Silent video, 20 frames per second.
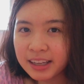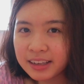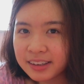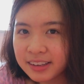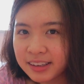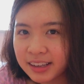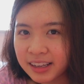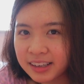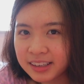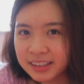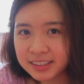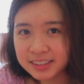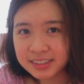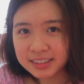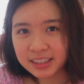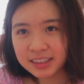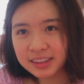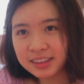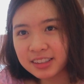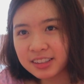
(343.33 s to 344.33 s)
And then they
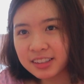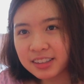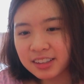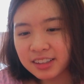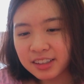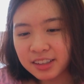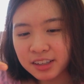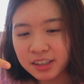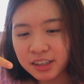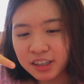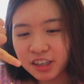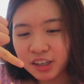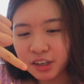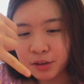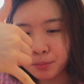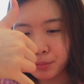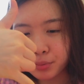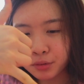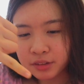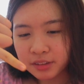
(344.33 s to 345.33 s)
started
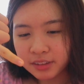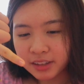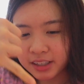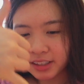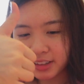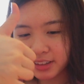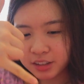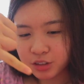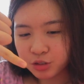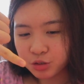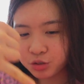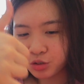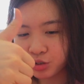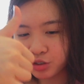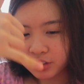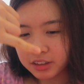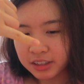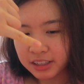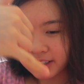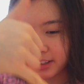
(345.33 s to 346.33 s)
putting the
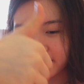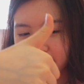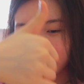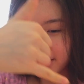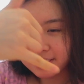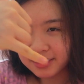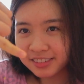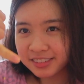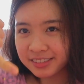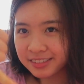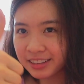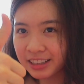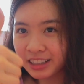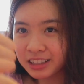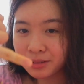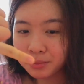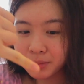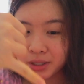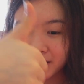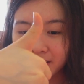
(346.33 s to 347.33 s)
chuchuk thing
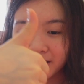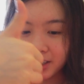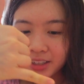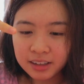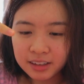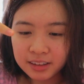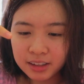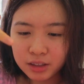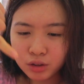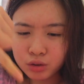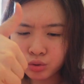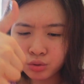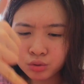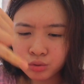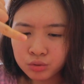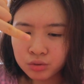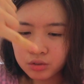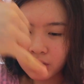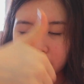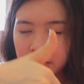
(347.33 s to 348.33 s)
in me. They did
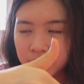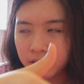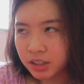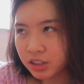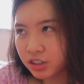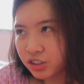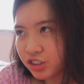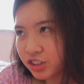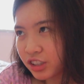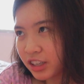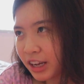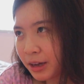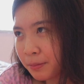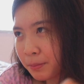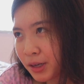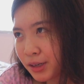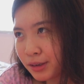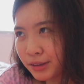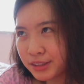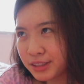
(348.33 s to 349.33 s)
two. I was like, shit,
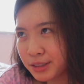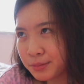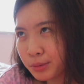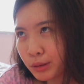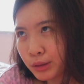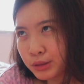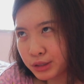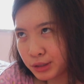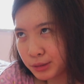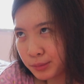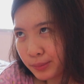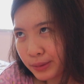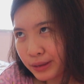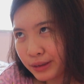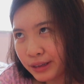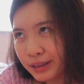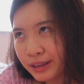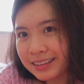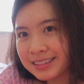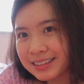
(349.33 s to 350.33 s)
am I not supposed to
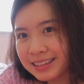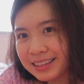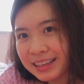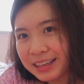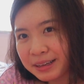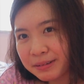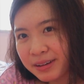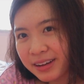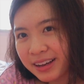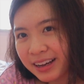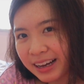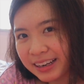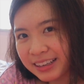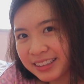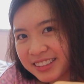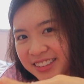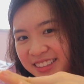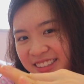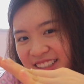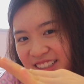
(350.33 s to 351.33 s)
be asleep? Are
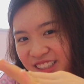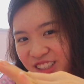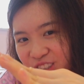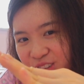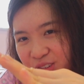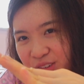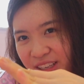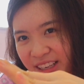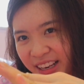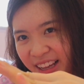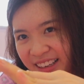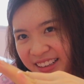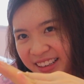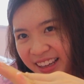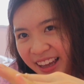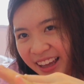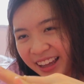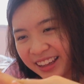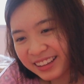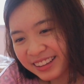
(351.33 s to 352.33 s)
they just gonna do it like
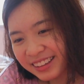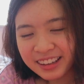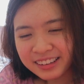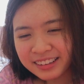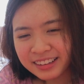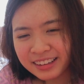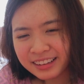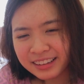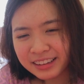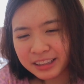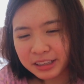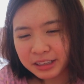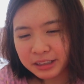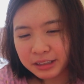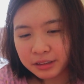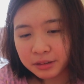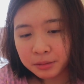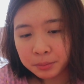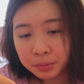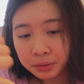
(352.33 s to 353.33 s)
that? And then
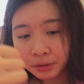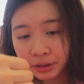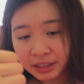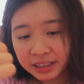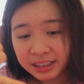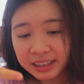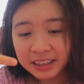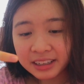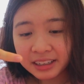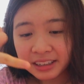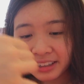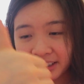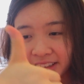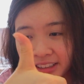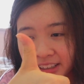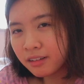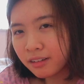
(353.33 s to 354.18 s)
they put it in.